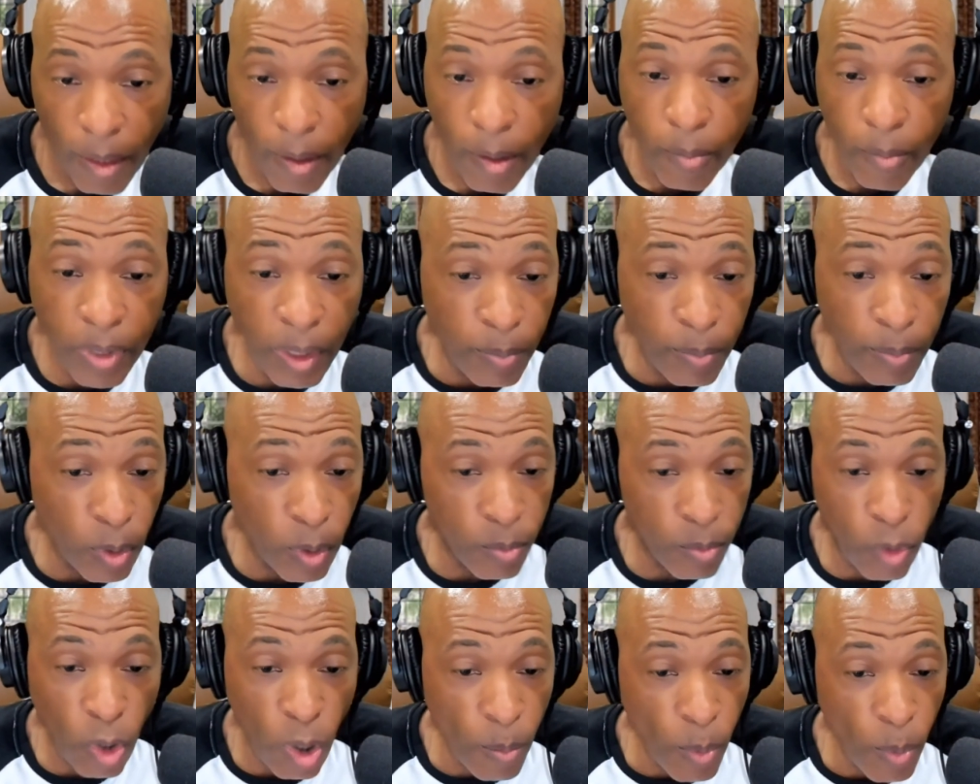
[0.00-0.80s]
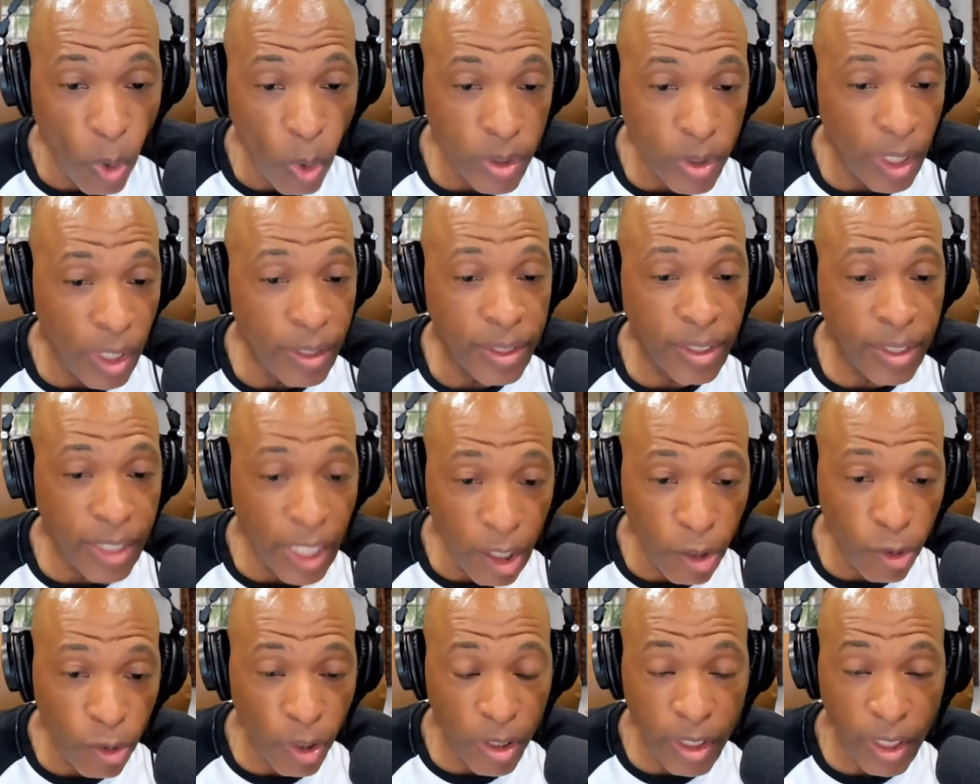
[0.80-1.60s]
People come out in
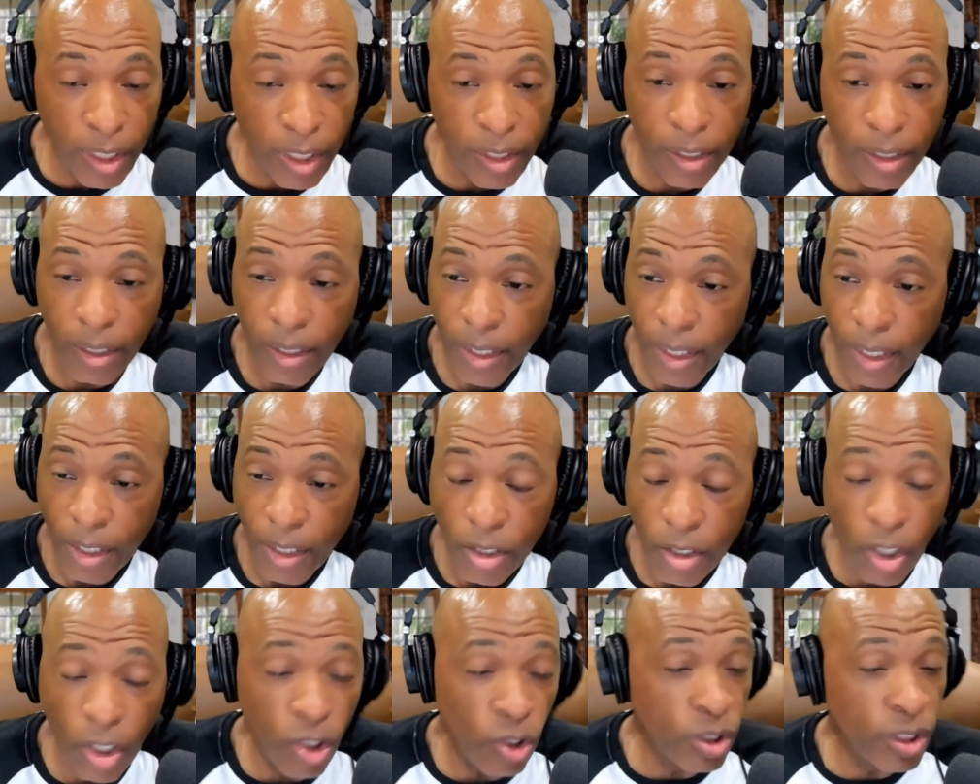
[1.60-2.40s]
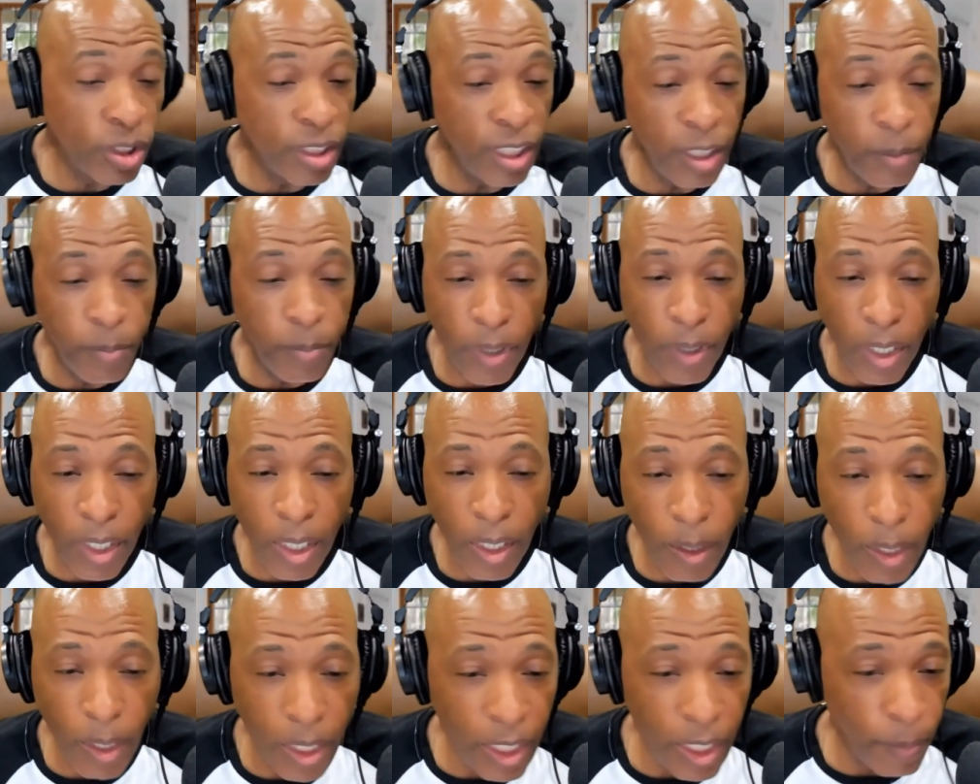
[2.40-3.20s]
synchrony. You can see
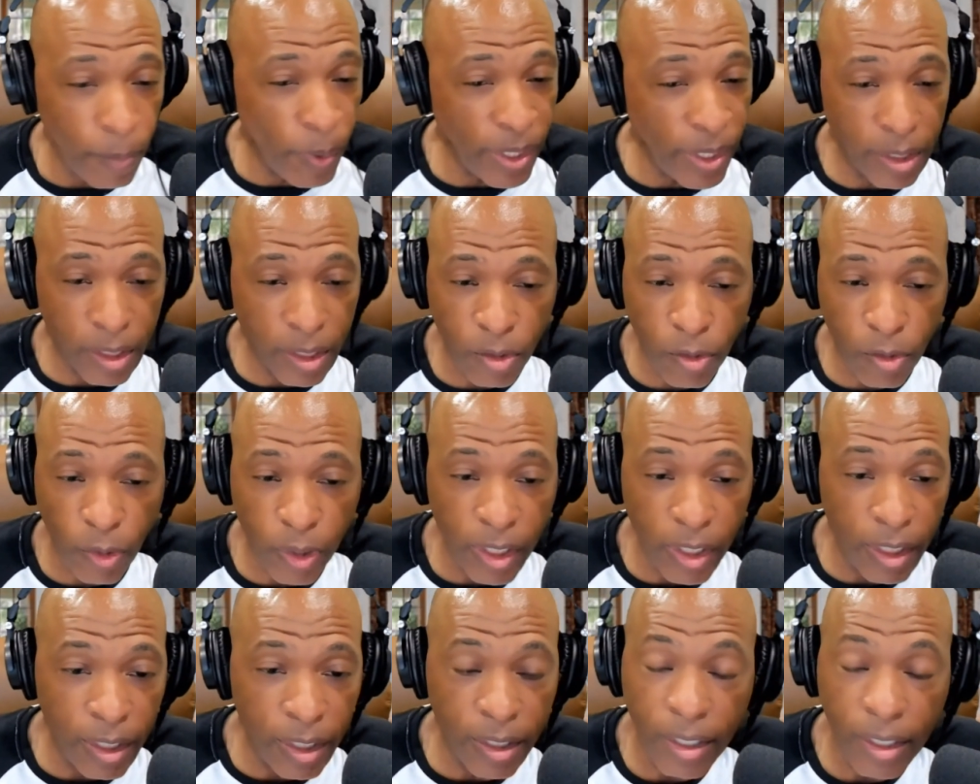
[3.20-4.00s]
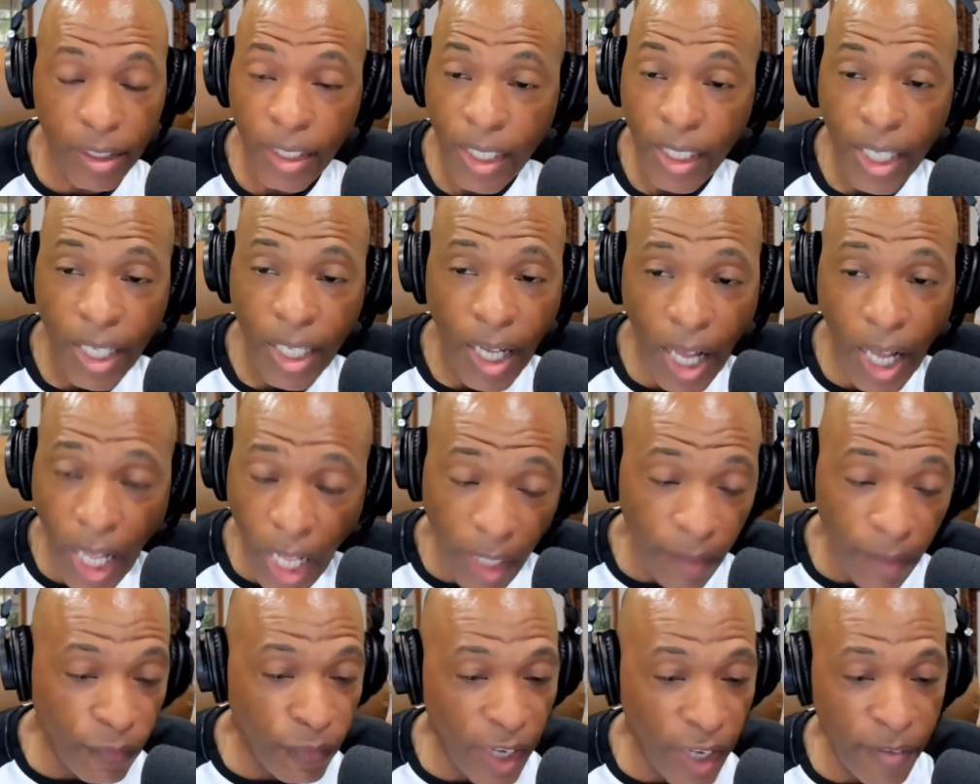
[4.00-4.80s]
clear up on the screen.
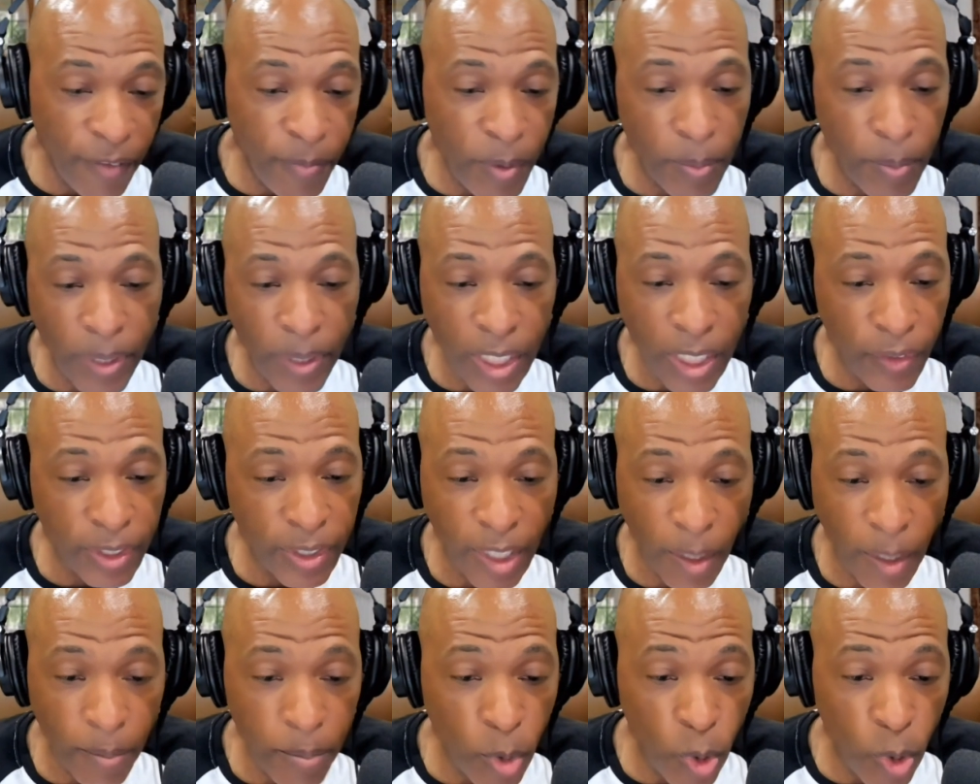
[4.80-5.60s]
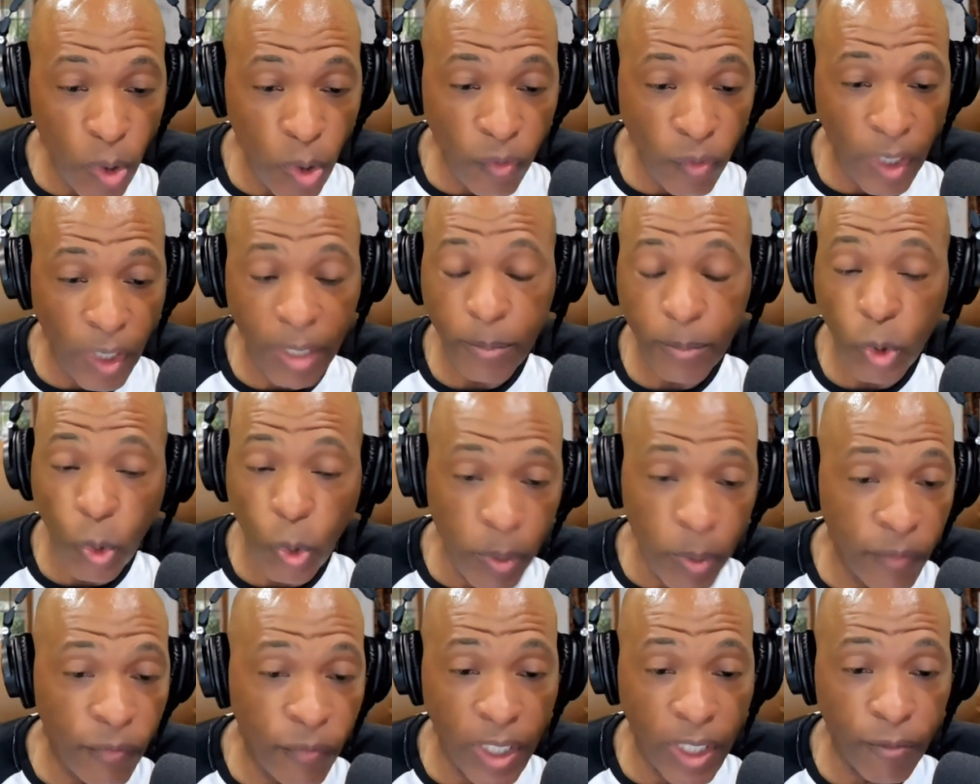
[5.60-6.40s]
All 5 people in the defense are move, and the 2
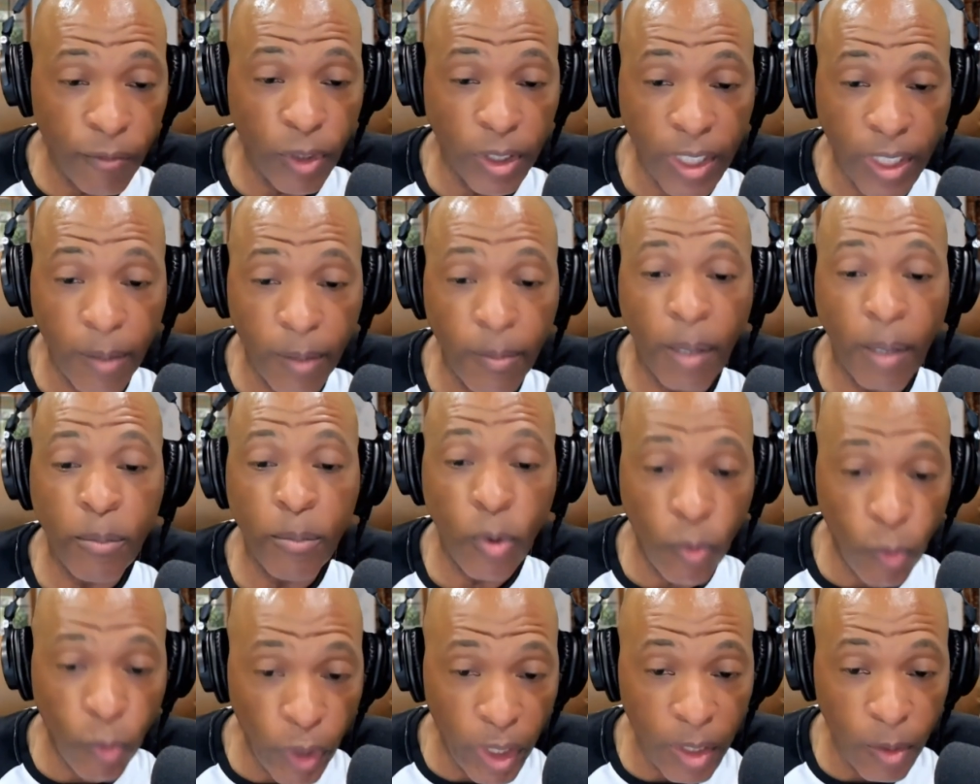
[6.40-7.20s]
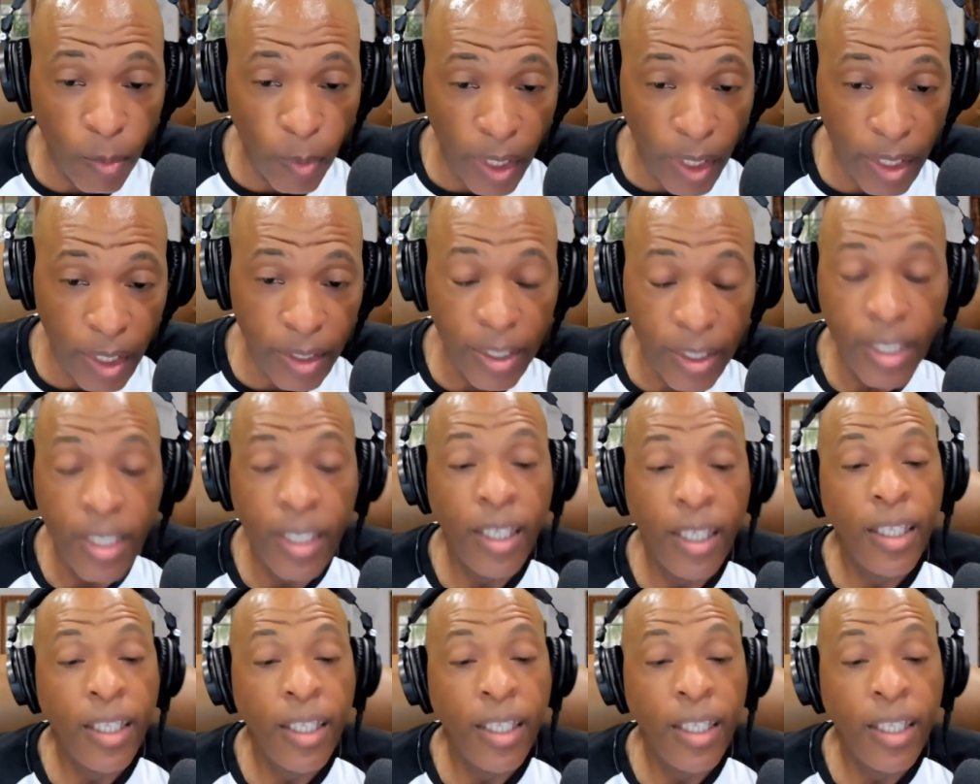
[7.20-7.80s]
midfielders in front of them are move really well.